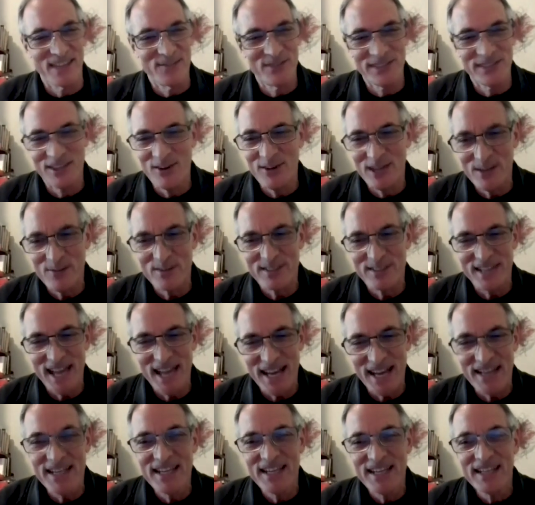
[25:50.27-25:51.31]
even though he was
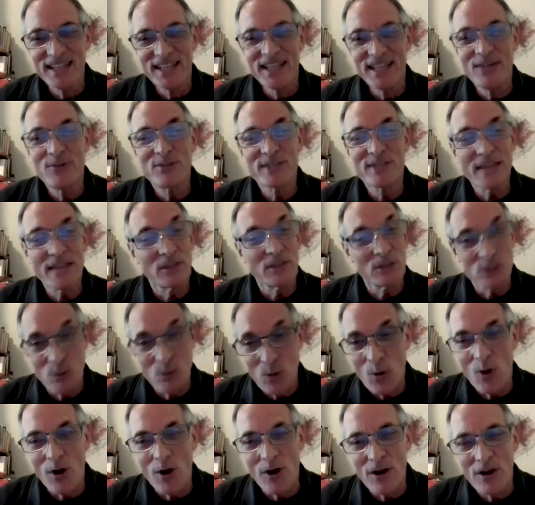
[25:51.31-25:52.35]
at the
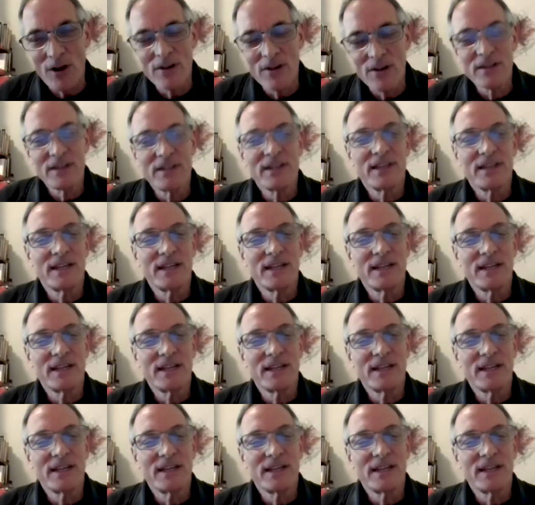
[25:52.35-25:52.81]
door.